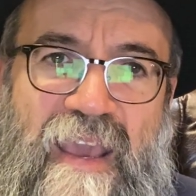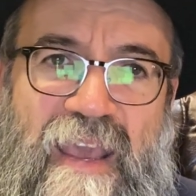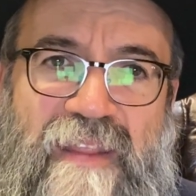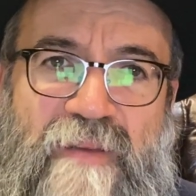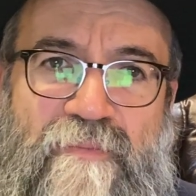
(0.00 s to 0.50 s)

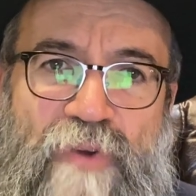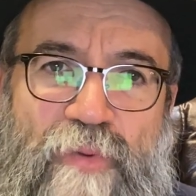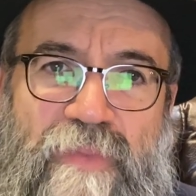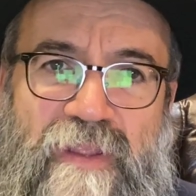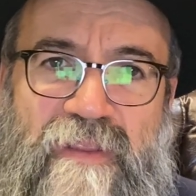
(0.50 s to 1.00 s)
At the
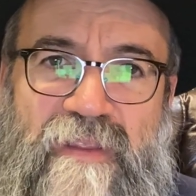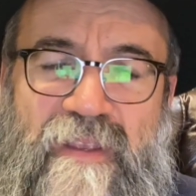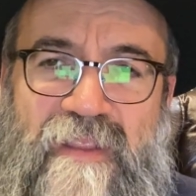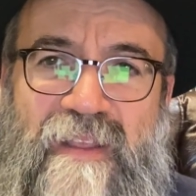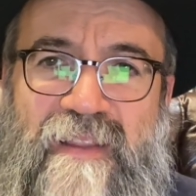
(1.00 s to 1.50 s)
moment
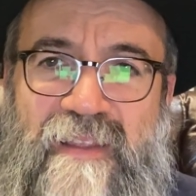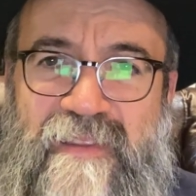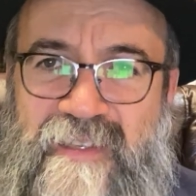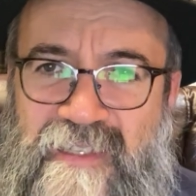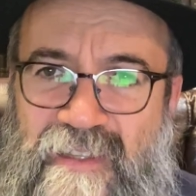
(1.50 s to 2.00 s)
that it is